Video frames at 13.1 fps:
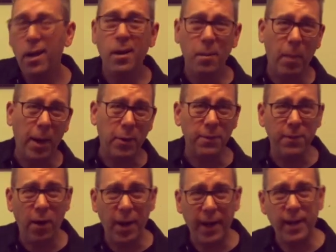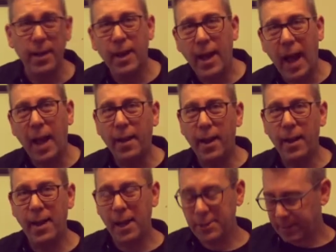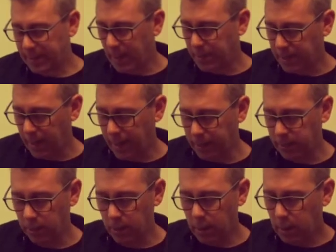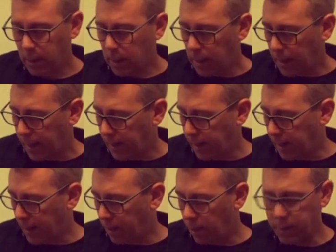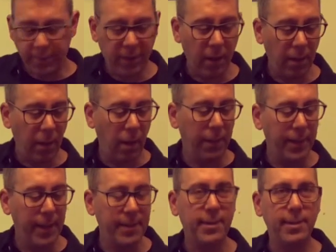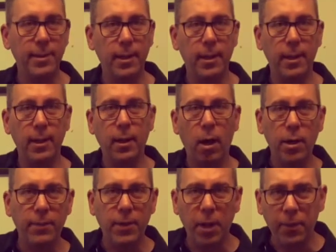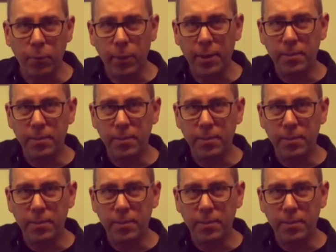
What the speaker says: Microphonic, and that it actually sounds kind of cool. And all you've got on this, all you've got on the rhythm